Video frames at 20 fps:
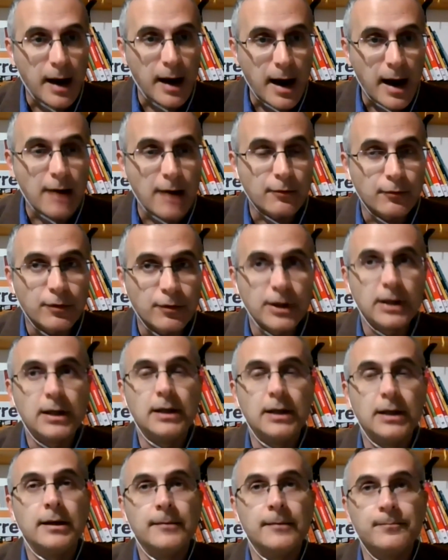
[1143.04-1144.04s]
are
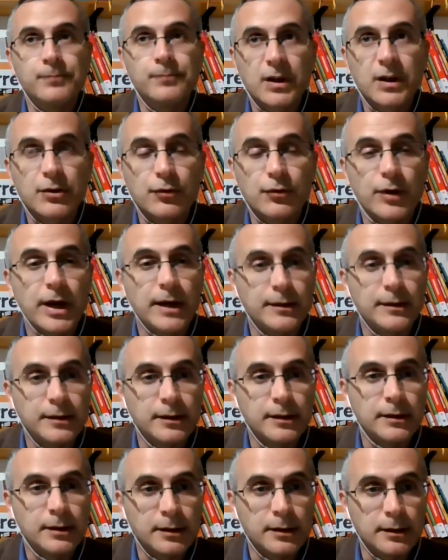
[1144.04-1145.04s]
really
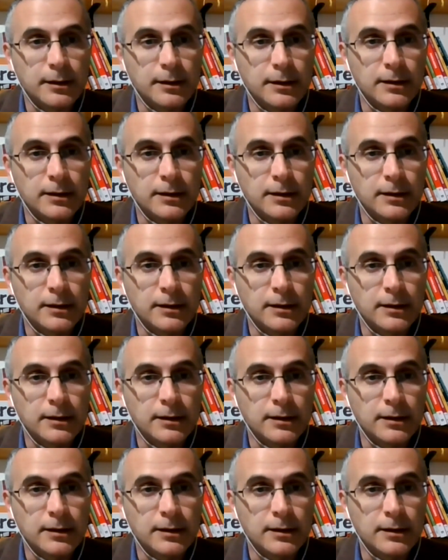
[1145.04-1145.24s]
creating